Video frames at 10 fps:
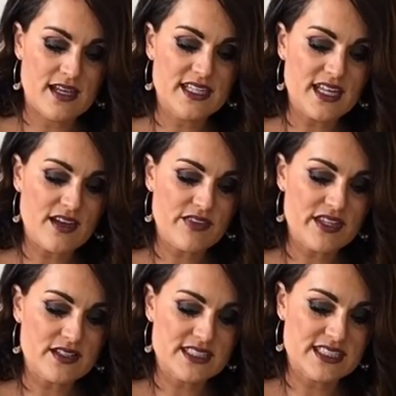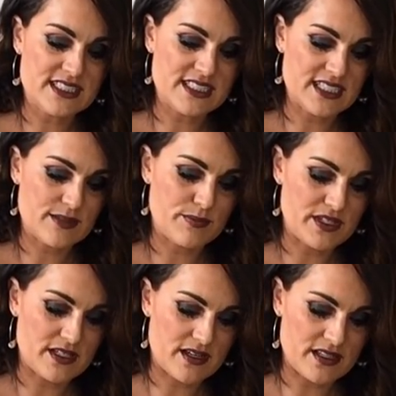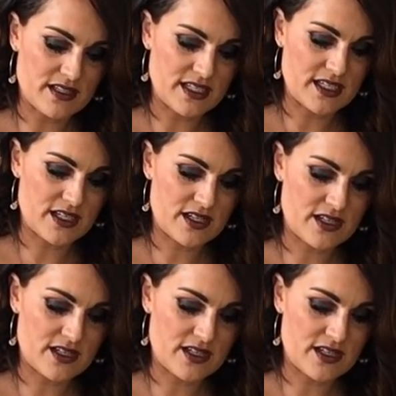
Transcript: Enough that it'll stick, but not like